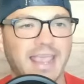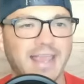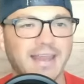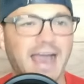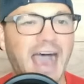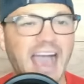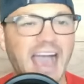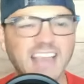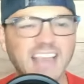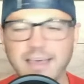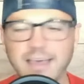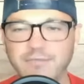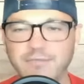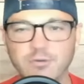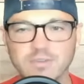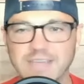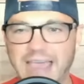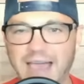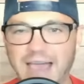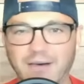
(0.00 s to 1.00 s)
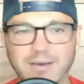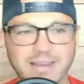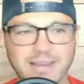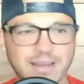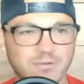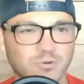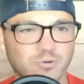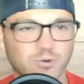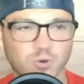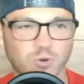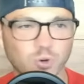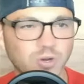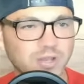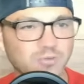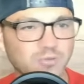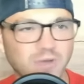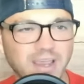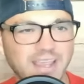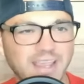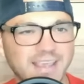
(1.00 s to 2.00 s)
high-level talent and
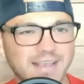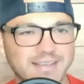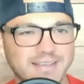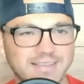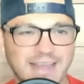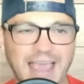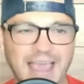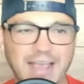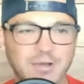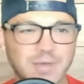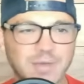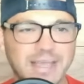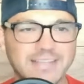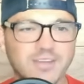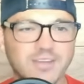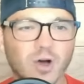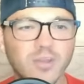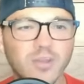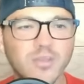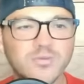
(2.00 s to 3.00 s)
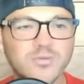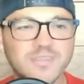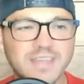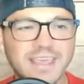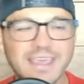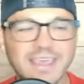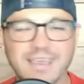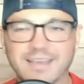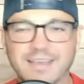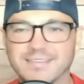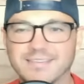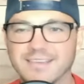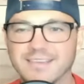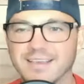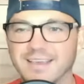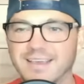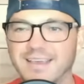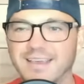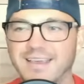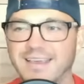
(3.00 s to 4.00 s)
recruiting rankings and accolades, all those things,
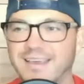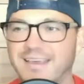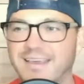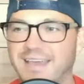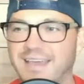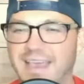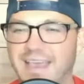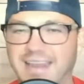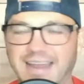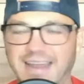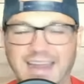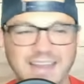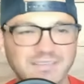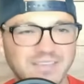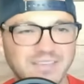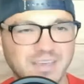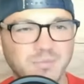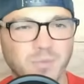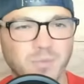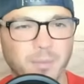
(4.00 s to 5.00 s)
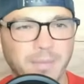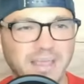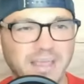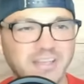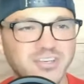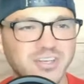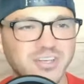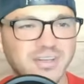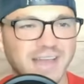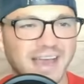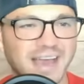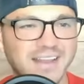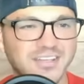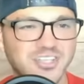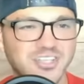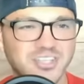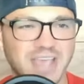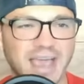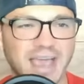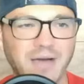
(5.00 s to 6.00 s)
not even give them a mention, not a
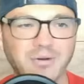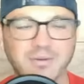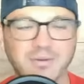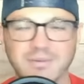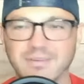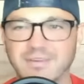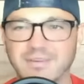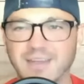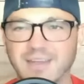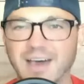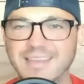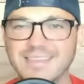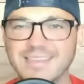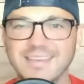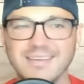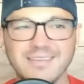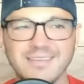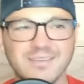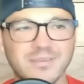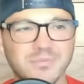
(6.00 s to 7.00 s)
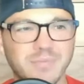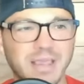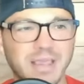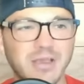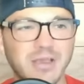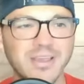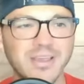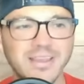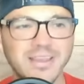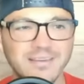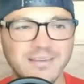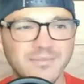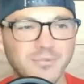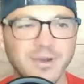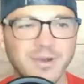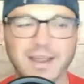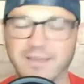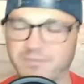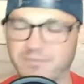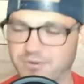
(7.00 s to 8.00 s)
shout, nothing, period,
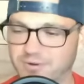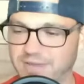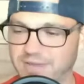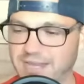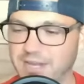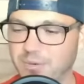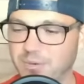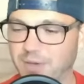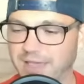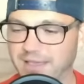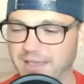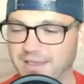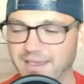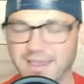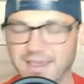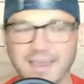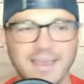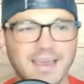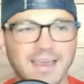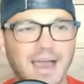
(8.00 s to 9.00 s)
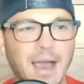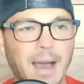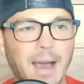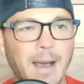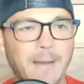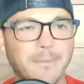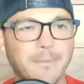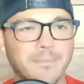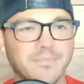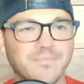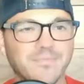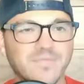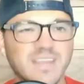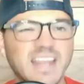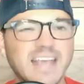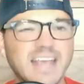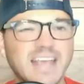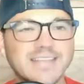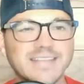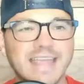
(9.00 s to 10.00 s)
whatever. Anyway, the
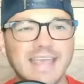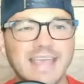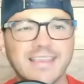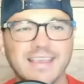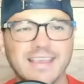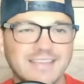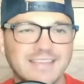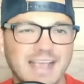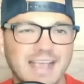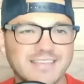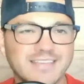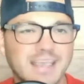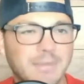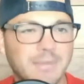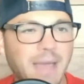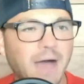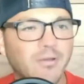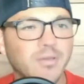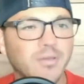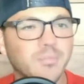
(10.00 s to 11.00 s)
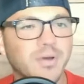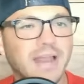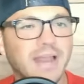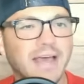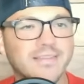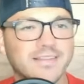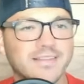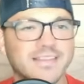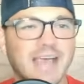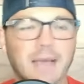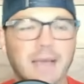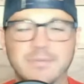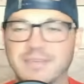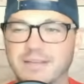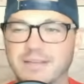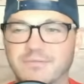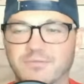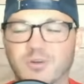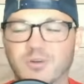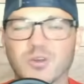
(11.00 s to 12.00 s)
next day, the exact same outlet put out the top
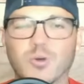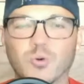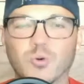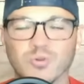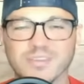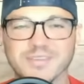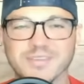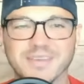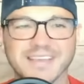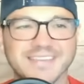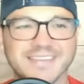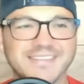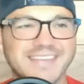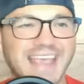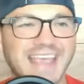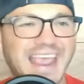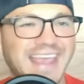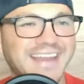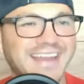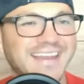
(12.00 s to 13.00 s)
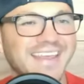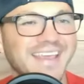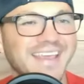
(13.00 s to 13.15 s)
10 front courts list. And,